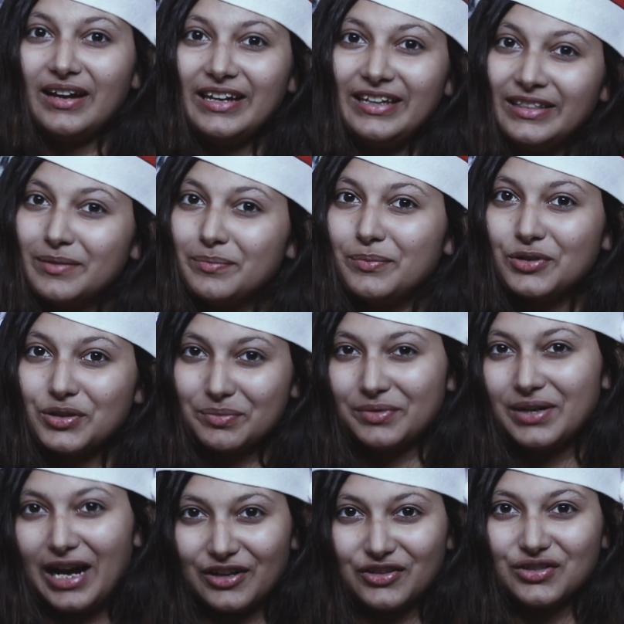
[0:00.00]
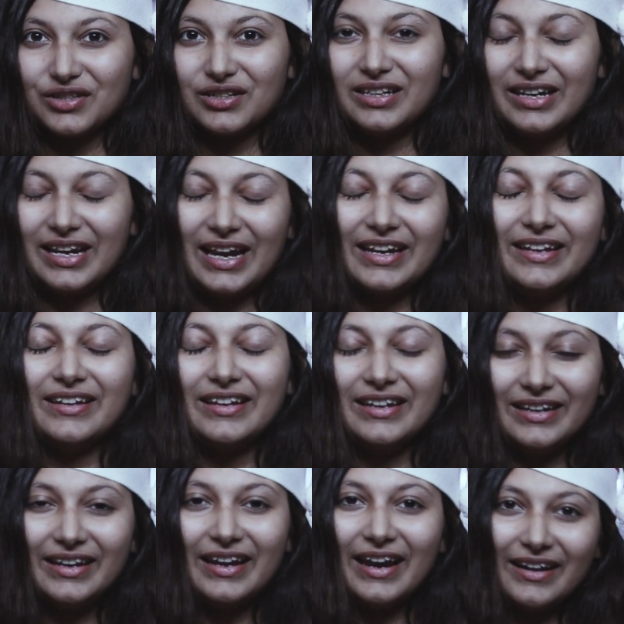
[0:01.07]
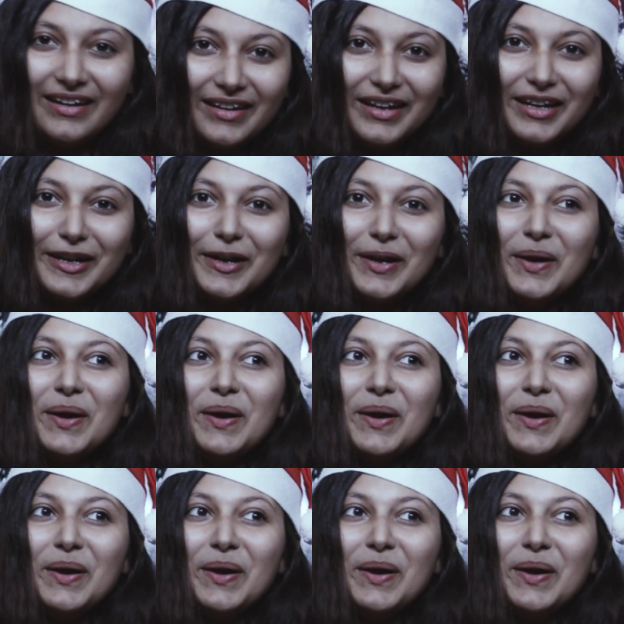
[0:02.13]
in the post-production like in editing,